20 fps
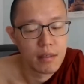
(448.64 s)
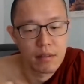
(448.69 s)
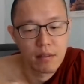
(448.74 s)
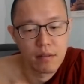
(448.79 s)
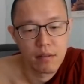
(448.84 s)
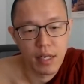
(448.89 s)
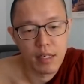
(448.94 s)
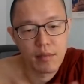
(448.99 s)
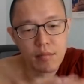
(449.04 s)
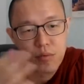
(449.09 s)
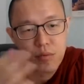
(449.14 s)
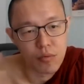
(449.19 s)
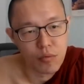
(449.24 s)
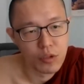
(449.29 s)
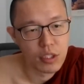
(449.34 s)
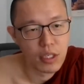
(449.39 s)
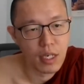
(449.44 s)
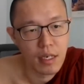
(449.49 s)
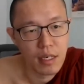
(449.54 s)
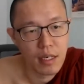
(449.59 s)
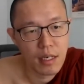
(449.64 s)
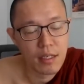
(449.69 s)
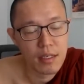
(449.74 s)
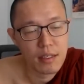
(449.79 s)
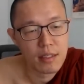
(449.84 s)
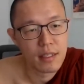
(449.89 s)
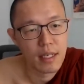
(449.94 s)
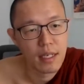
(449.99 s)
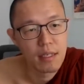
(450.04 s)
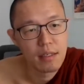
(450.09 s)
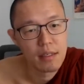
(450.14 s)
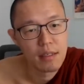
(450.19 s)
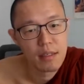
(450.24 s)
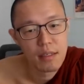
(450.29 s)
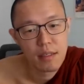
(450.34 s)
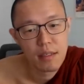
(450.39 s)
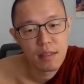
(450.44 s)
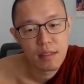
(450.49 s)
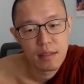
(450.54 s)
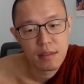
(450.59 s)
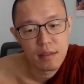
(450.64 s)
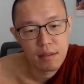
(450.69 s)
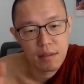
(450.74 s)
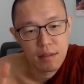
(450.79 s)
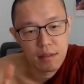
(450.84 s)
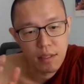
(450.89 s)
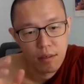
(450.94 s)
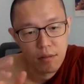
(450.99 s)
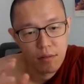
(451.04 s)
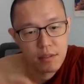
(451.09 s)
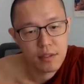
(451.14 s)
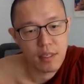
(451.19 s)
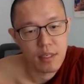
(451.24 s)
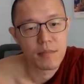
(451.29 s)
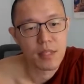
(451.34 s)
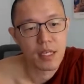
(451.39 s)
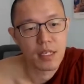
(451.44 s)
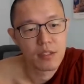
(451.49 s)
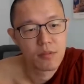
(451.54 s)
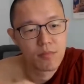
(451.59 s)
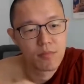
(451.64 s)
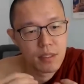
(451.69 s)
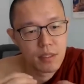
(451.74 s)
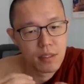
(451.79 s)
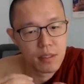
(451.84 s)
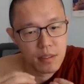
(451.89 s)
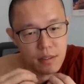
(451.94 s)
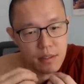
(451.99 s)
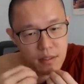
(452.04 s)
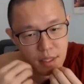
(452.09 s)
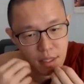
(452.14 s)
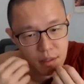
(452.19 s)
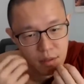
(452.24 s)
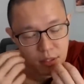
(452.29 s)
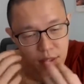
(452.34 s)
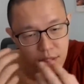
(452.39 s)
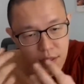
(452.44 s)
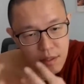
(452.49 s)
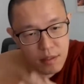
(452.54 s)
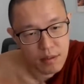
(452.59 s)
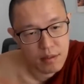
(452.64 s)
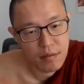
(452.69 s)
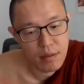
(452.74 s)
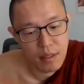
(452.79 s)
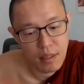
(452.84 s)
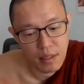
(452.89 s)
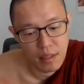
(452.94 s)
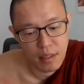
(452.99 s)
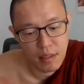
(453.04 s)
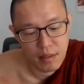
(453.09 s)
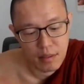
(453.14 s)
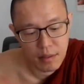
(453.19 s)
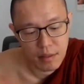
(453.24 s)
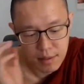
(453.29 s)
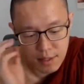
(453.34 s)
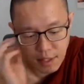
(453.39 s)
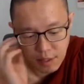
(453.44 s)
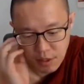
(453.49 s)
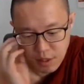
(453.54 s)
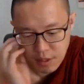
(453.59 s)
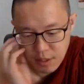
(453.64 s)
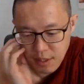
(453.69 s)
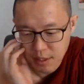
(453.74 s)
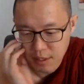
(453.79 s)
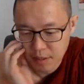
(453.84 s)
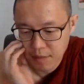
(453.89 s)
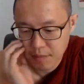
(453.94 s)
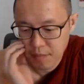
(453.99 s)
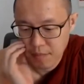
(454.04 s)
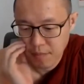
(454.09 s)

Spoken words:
grand puja, then there will sometimes be such a thing.